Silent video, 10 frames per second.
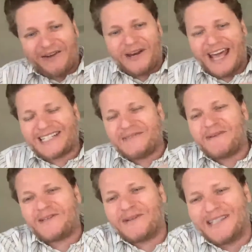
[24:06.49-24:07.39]
connection
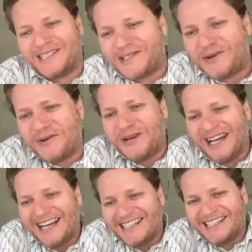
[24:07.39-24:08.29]
between the
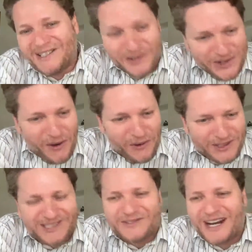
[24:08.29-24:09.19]
two
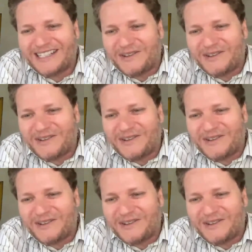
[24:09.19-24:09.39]
talks, right?